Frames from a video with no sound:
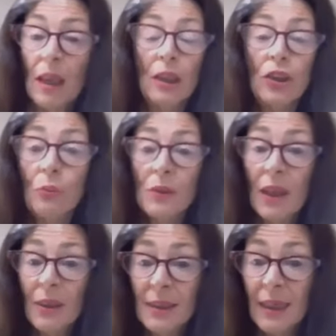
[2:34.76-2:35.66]
She was
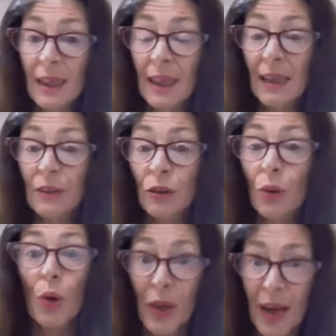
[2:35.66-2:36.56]
only setting out to
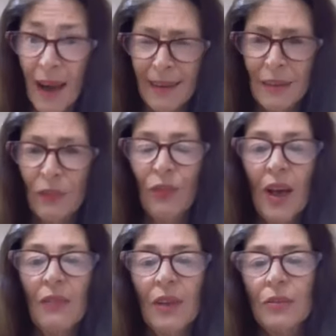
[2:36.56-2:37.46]
create
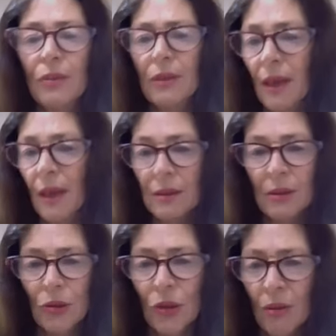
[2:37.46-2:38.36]

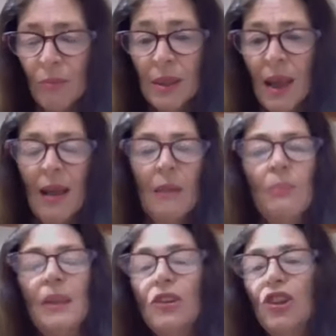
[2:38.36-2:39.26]
500,000 jobs,
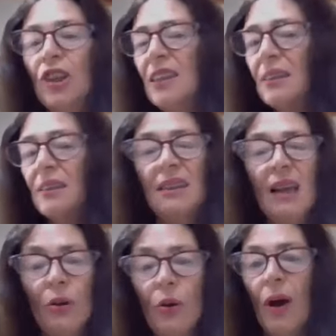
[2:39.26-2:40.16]
but she's
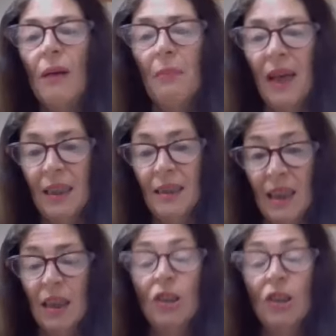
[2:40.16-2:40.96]
so amazing.